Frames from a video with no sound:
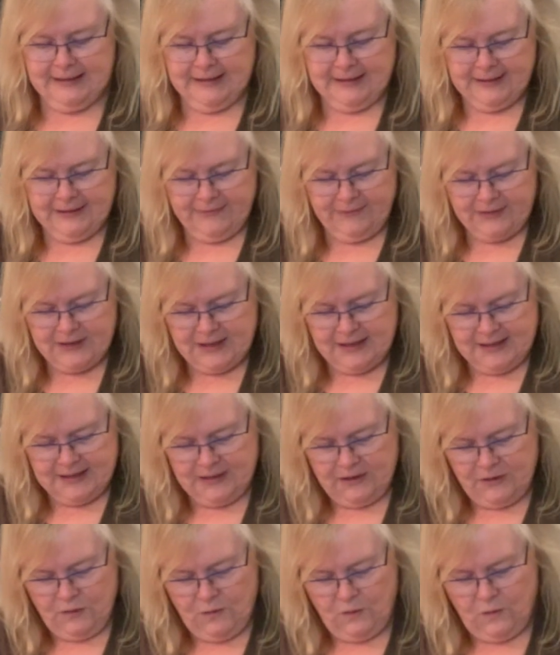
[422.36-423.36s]
I've got
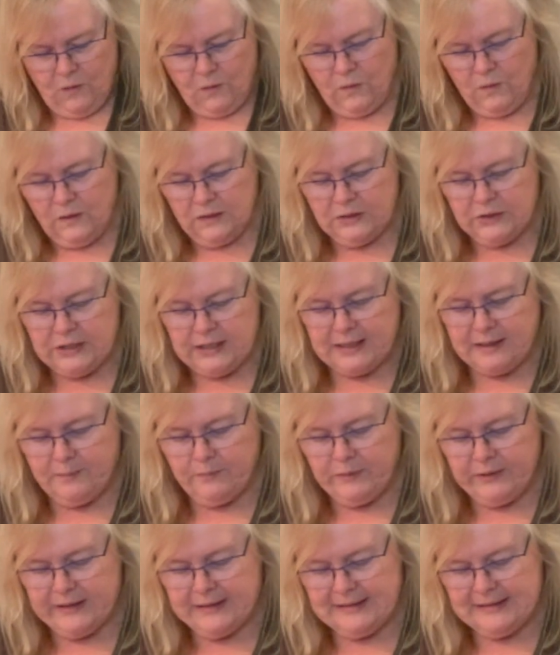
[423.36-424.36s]
a whole chicken
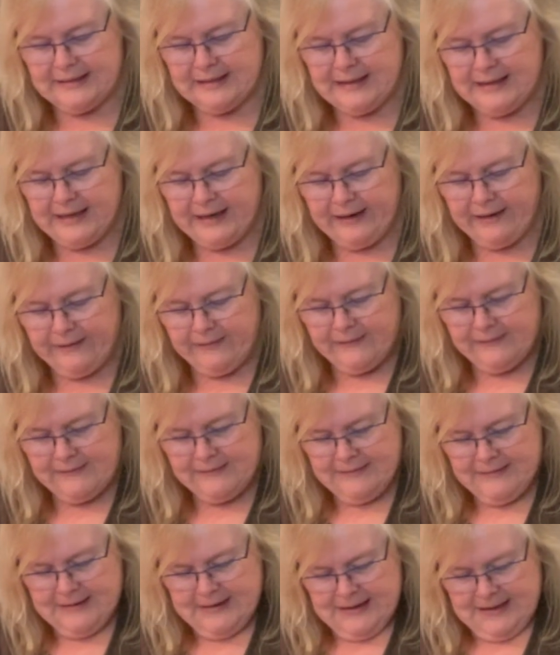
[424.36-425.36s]
breast in there,
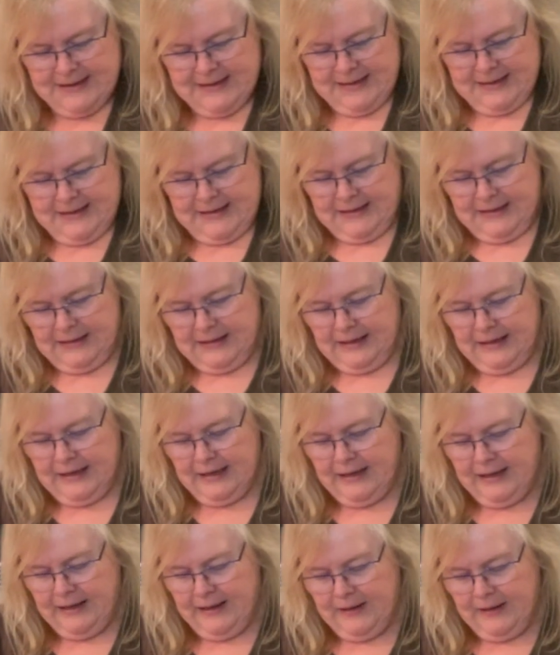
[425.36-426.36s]

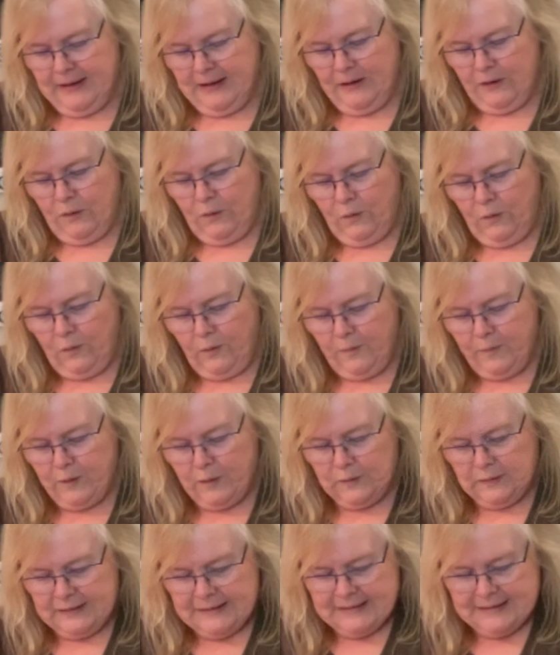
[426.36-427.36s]
a whole
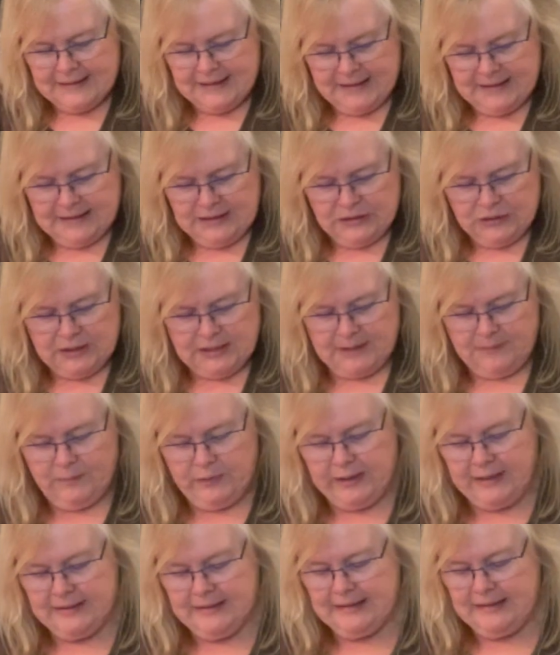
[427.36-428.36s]
boneless, skinless chicken
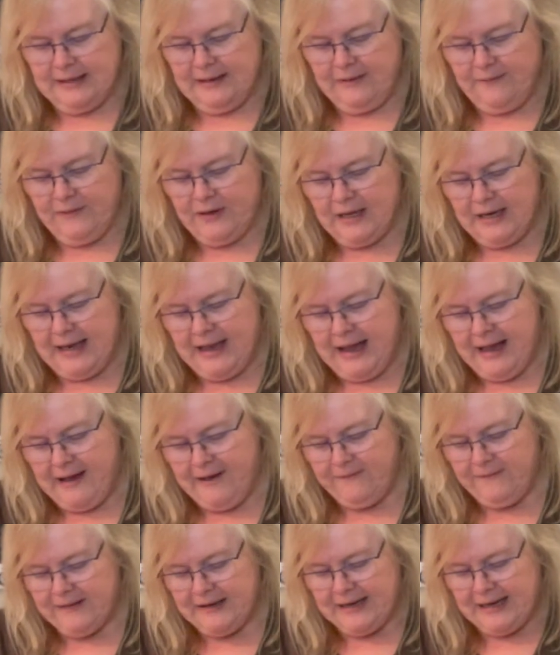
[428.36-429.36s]
breast, and I've got a
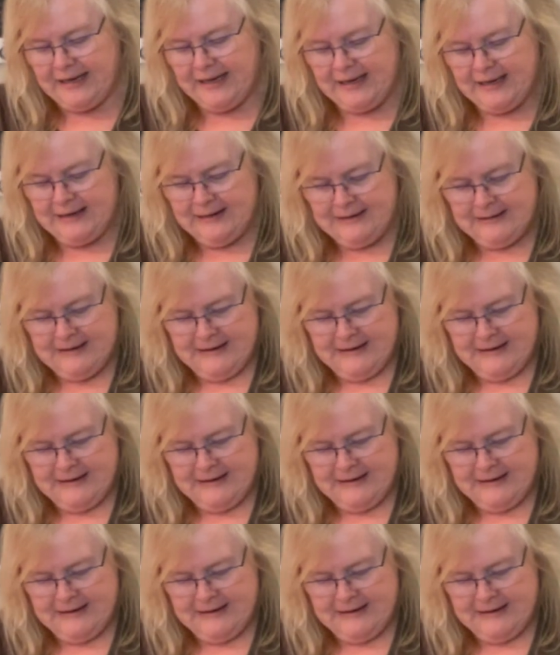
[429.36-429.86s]
half an onion.